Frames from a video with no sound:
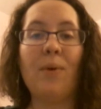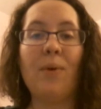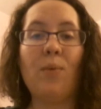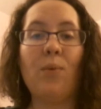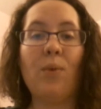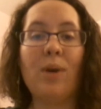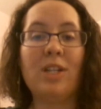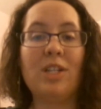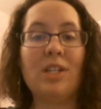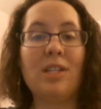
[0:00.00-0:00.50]

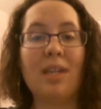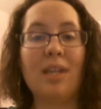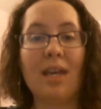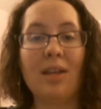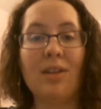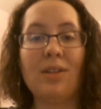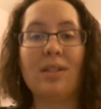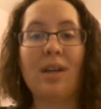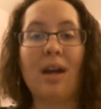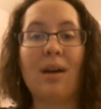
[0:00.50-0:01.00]
Which
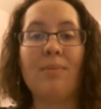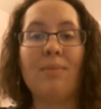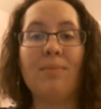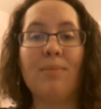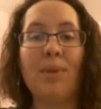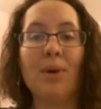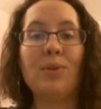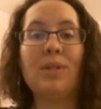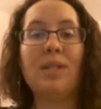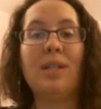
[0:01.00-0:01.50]
skills are
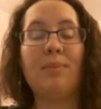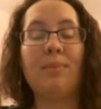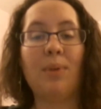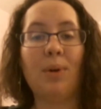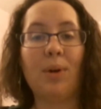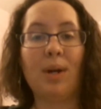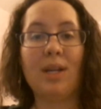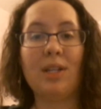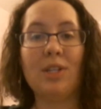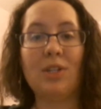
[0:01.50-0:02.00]
most
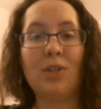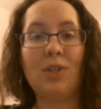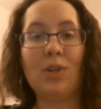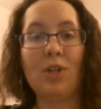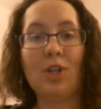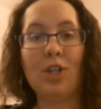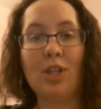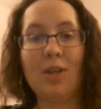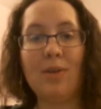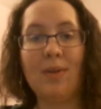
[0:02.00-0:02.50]
important to
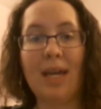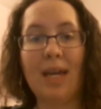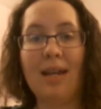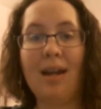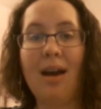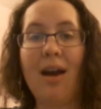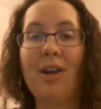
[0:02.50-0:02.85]
your unit?